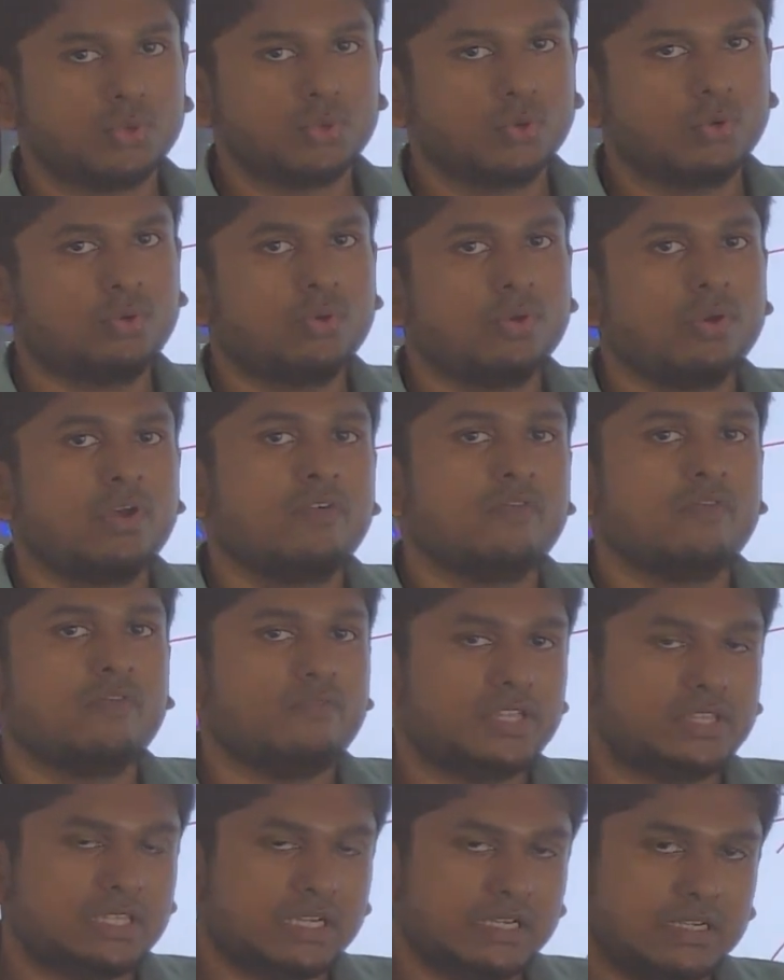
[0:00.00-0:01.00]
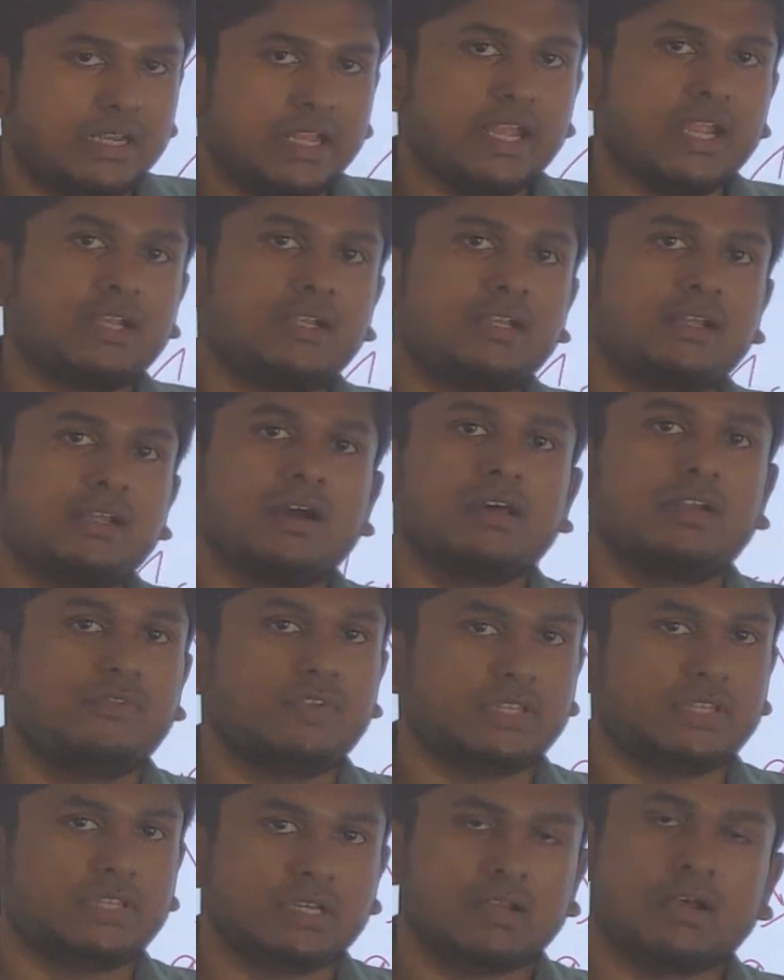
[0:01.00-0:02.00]
So with the
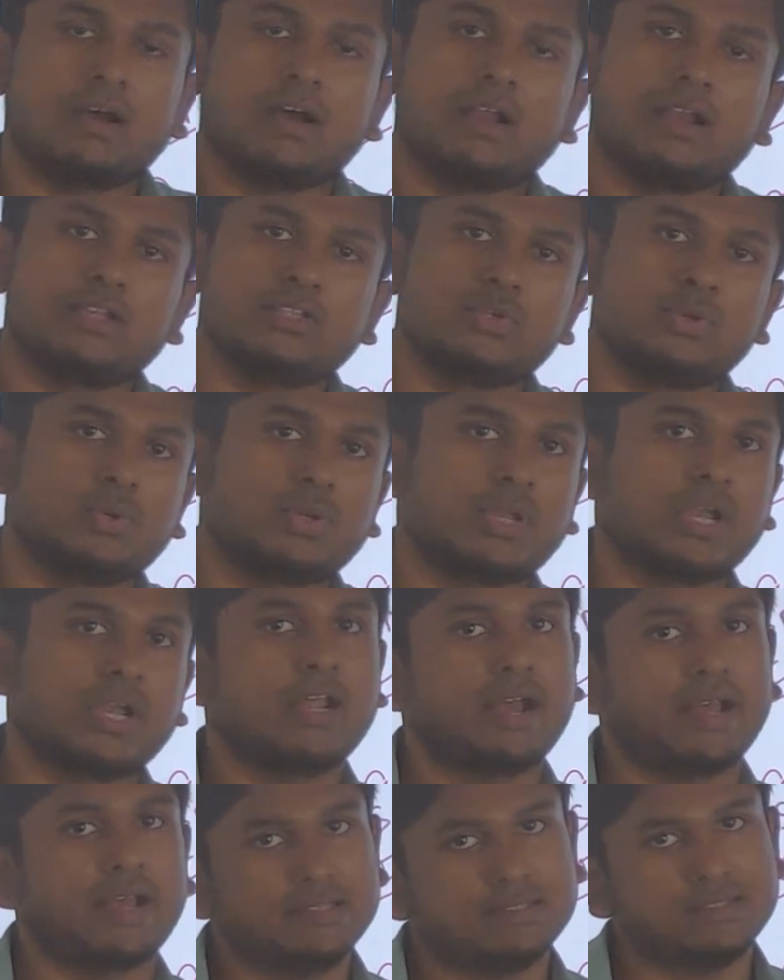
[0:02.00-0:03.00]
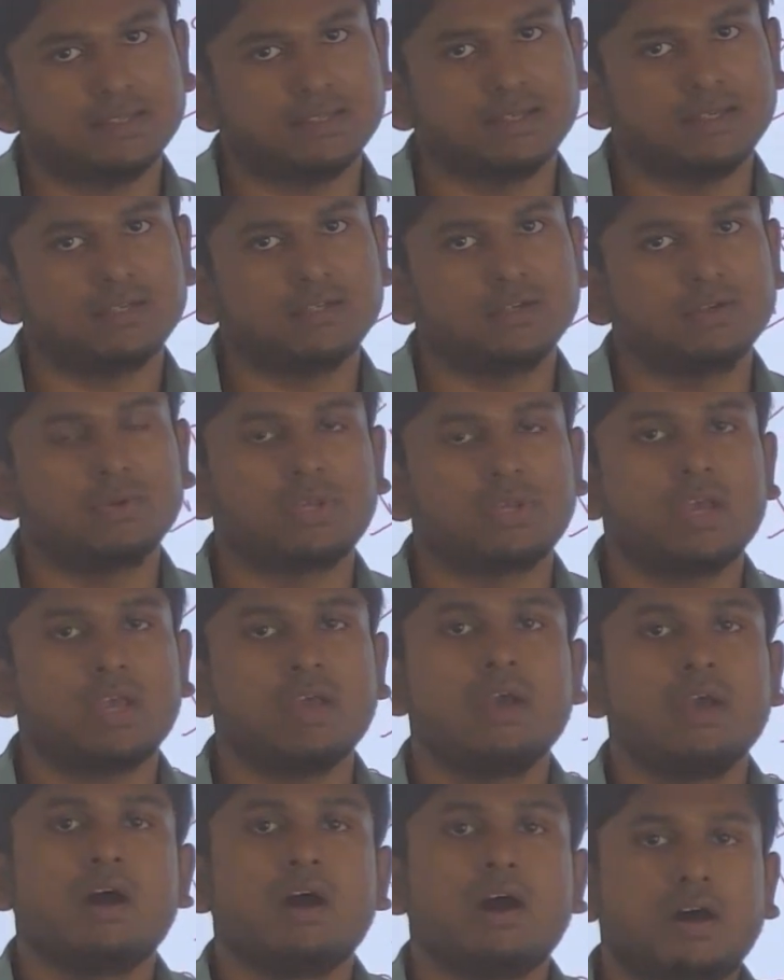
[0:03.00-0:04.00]
data or with the knowledge you can answer,
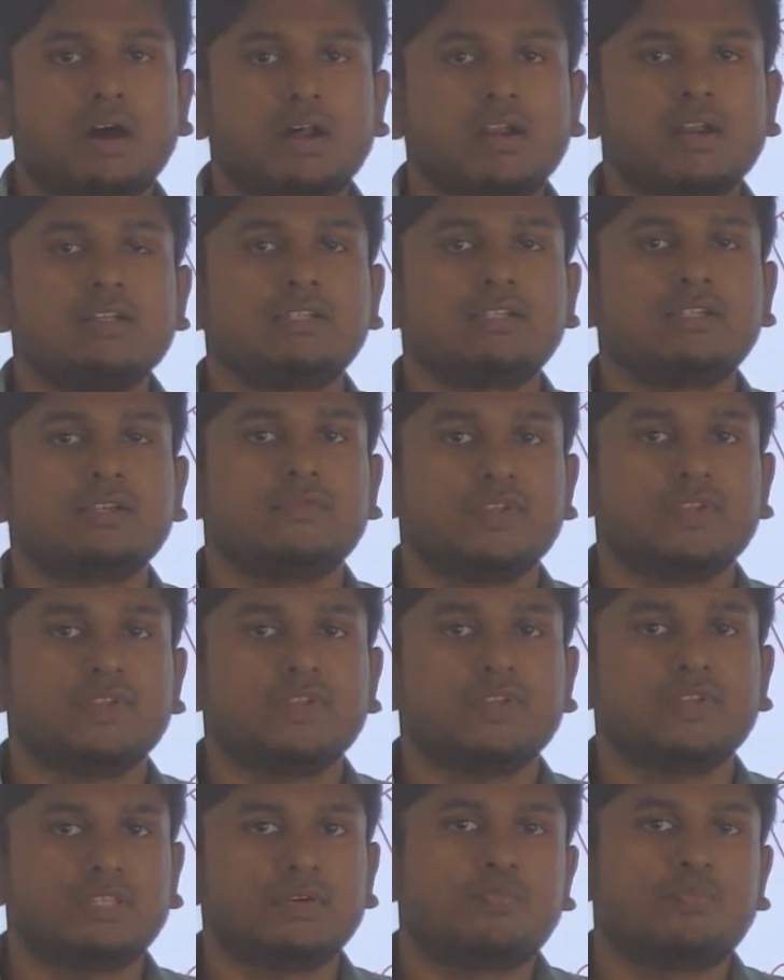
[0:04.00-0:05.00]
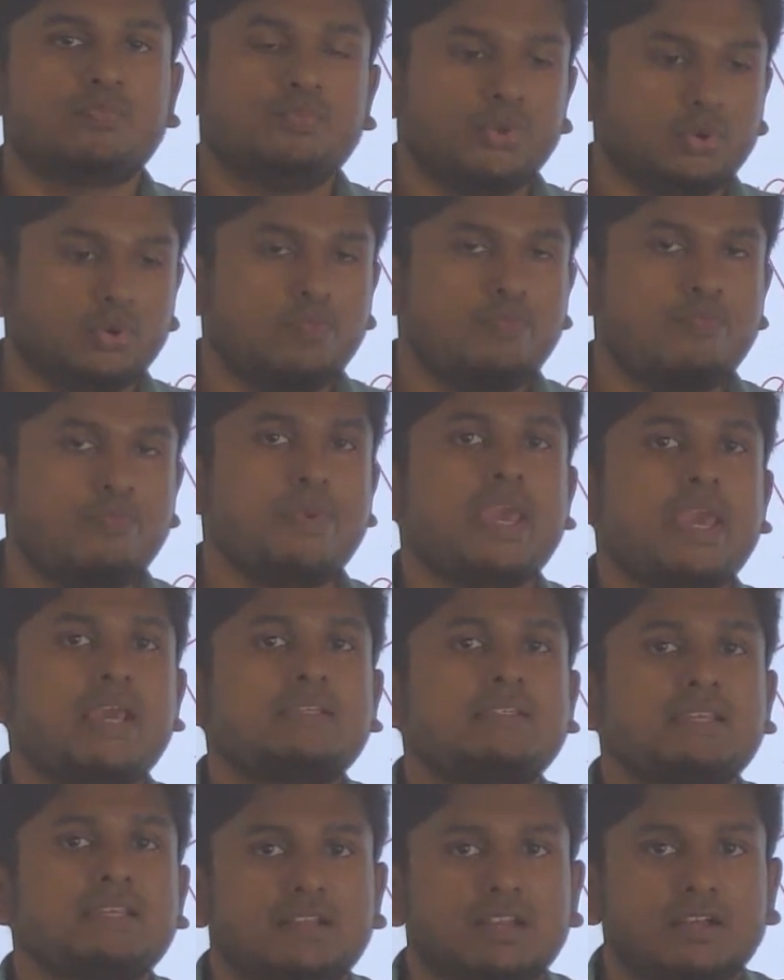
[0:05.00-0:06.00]
okay, or else with the pure
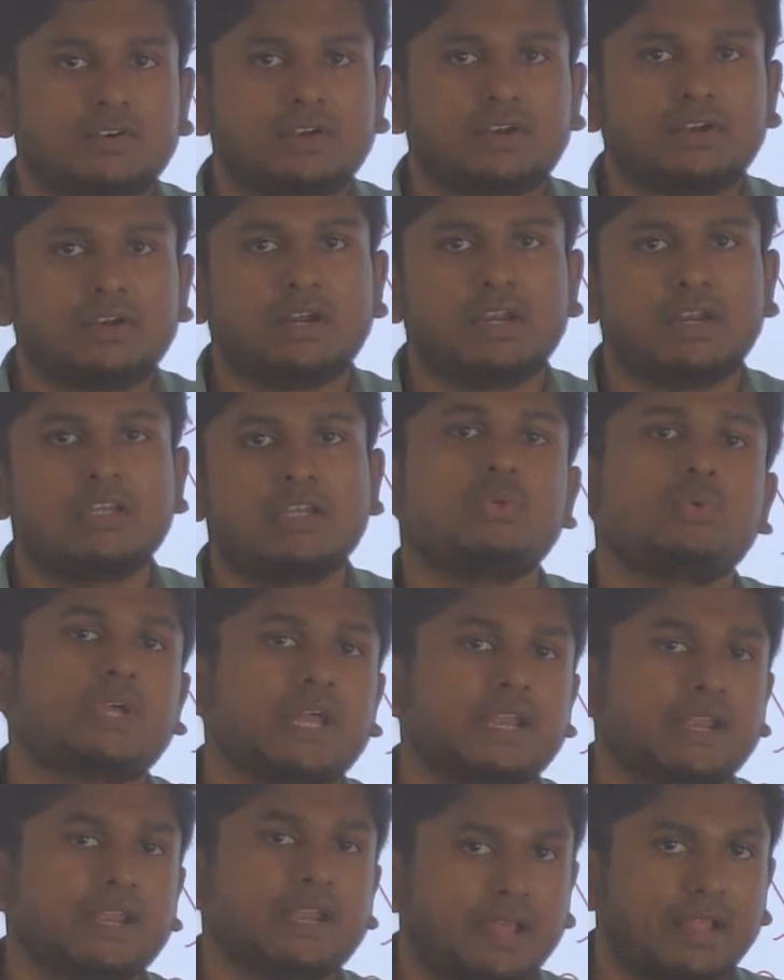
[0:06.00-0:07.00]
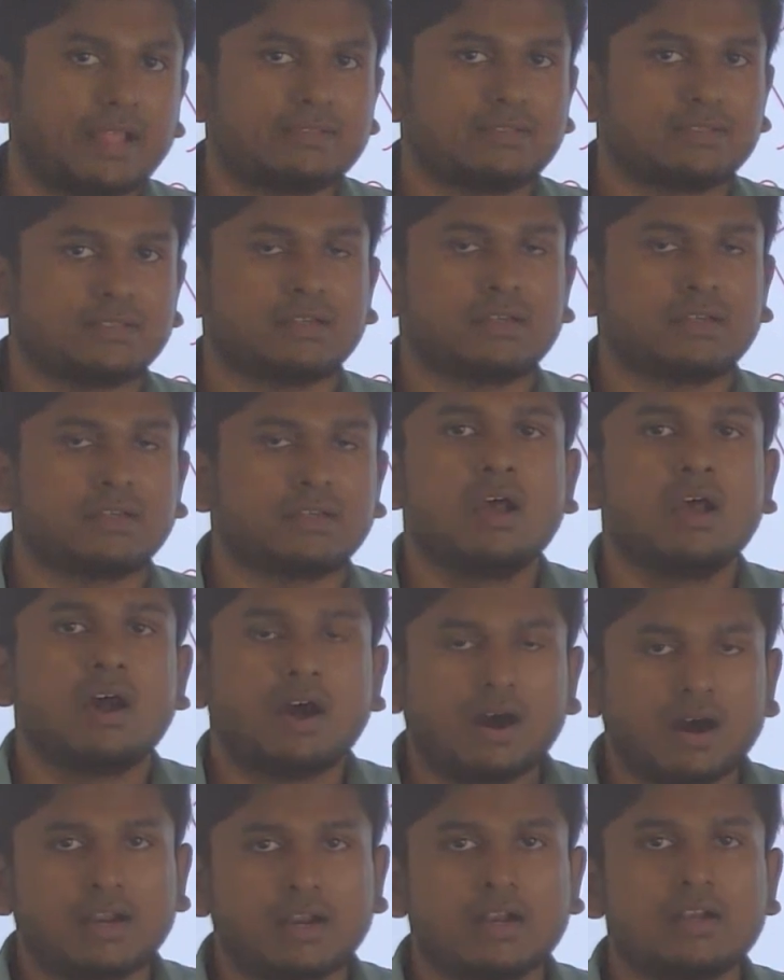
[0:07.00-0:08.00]
basic level knowledge you can answer,
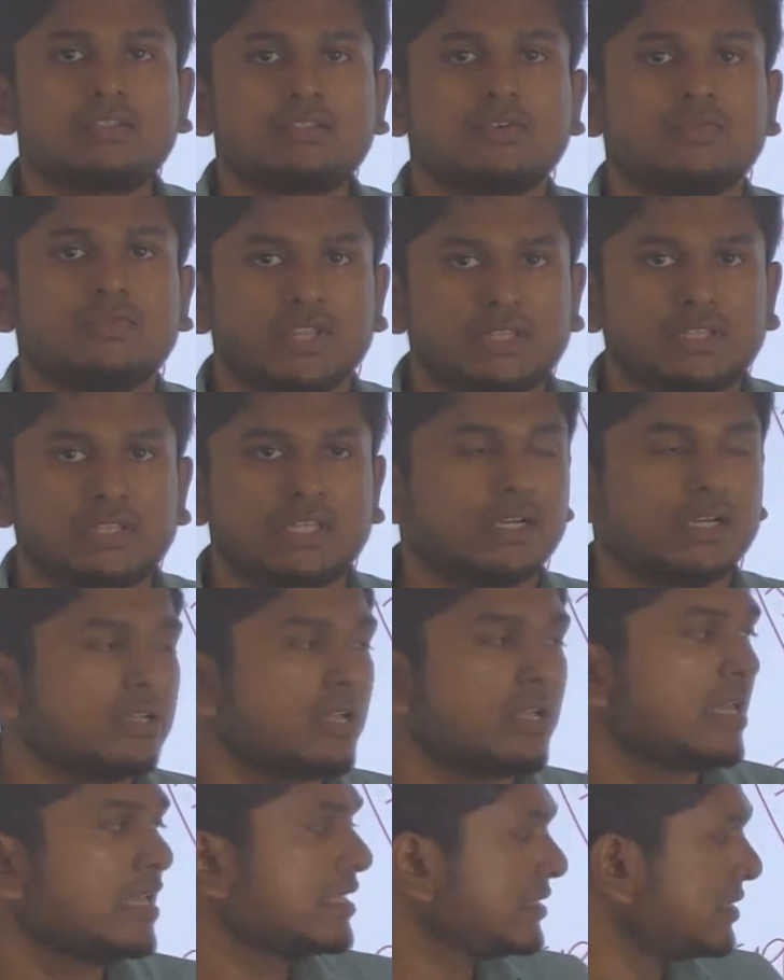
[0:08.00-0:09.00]
or else with the